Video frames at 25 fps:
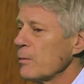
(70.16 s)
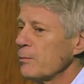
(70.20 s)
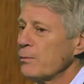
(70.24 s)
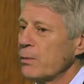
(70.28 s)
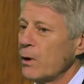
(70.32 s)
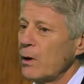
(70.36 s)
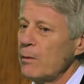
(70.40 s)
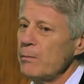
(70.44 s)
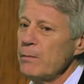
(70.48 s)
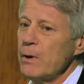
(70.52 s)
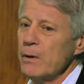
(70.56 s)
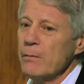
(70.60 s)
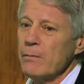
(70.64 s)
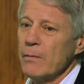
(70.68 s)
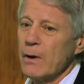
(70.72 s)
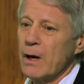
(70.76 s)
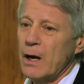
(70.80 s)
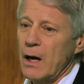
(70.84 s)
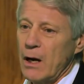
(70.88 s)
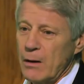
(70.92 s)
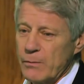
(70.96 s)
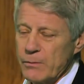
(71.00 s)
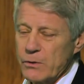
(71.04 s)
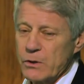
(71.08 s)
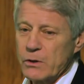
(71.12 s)
The problem
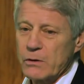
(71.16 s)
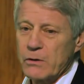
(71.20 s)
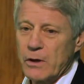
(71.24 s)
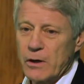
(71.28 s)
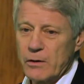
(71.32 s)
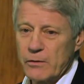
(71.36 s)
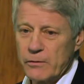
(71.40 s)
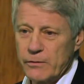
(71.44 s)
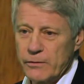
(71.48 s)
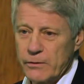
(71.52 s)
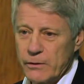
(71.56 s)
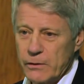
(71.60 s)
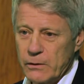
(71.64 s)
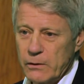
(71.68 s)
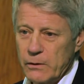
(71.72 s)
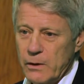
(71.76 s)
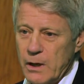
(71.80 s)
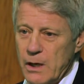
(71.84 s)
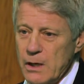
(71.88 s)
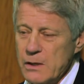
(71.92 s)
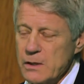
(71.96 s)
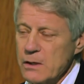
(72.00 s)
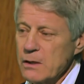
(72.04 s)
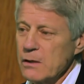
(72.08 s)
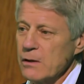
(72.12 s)
up to Grenfell
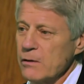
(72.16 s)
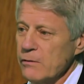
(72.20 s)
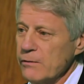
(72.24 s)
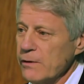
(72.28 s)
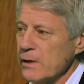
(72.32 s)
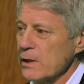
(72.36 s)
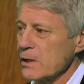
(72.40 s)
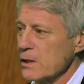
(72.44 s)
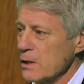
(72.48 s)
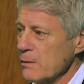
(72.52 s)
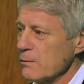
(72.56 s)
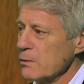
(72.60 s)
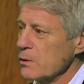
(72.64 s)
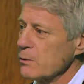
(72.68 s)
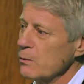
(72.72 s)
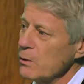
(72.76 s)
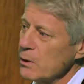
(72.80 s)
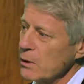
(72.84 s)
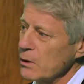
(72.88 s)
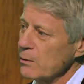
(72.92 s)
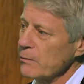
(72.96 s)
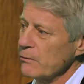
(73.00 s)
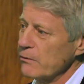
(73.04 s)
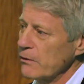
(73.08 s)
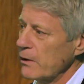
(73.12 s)
is that the victims
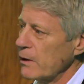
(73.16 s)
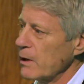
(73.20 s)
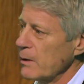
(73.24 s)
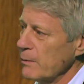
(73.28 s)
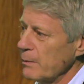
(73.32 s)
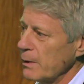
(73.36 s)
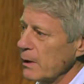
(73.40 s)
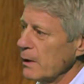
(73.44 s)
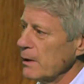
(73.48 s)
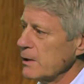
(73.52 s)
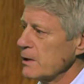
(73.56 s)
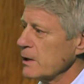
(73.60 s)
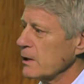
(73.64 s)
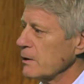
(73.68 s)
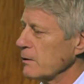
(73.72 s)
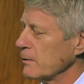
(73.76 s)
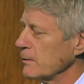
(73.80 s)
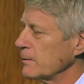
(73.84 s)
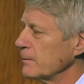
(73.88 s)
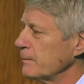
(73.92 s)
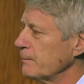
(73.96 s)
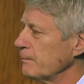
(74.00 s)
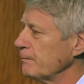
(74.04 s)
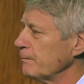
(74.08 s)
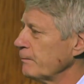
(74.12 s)
weren't very political.
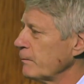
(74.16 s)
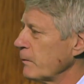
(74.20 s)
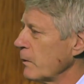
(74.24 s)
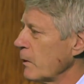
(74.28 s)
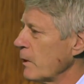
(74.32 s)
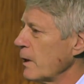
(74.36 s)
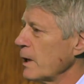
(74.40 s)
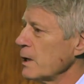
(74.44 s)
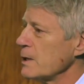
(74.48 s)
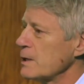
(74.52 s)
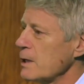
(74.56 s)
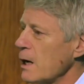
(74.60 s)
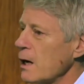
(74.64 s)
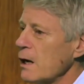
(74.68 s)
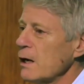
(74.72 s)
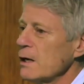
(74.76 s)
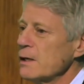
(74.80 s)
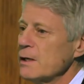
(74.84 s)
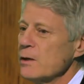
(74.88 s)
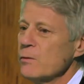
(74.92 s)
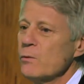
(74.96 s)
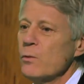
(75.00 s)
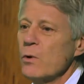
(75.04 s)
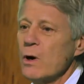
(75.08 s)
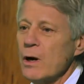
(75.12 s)
They
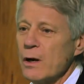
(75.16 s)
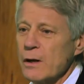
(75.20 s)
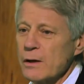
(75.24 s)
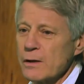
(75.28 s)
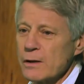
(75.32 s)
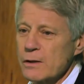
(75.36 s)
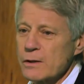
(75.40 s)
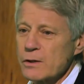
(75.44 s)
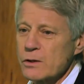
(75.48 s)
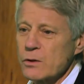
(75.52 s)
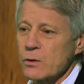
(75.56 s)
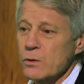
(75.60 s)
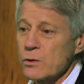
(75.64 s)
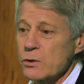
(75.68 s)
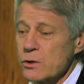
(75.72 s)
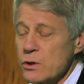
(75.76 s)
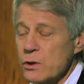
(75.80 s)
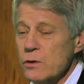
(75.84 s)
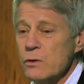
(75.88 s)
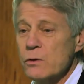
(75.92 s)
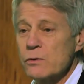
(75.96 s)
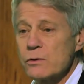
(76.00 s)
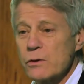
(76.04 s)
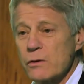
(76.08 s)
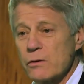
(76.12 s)
died in ones or
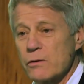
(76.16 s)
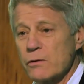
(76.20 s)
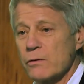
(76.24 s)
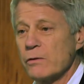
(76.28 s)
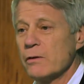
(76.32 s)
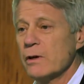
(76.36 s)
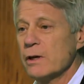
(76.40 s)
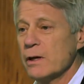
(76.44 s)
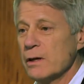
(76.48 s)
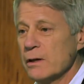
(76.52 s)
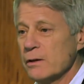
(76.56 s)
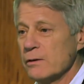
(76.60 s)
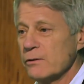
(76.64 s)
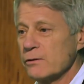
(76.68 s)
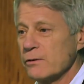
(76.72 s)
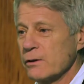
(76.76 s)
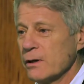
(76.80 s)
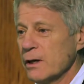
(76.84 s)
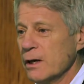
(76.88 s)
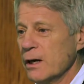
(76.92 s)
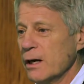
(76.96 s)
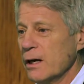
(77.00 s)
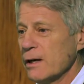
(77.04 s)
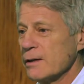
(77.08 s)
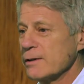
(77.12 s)
twos and threes
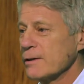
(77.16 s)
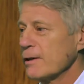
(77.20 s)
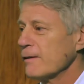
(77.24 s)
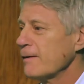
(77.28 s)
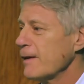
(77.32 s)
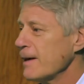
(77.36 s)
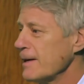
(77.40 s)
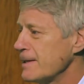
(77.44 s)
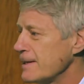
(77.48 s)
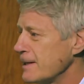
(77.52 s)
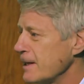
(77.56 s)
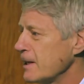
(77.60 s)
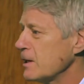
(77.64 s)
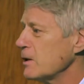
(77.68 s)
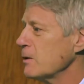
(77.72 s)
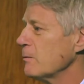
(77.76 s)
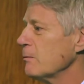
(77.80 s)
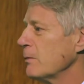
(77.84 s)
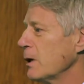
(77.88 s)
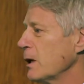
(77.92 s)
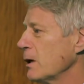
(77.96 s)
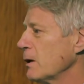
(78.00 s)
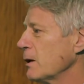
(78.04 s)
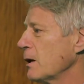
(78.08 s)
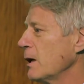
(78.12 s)
so they didn't
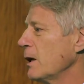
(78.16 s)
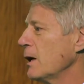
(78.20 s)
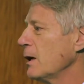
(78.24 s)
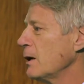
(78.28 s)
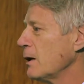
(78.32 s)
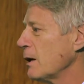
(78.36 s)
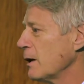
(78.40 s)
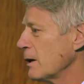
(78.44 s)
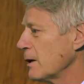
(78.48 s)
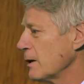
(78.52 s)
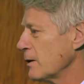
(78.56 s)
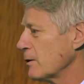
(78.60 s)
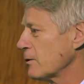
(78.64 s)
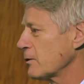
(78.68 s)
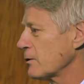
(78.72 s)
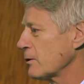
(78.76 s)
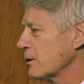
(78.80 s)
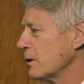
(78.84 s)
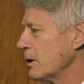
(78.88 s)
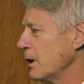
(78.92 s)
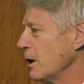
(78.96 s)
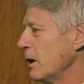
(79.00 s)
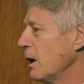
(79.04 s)
make the headlines.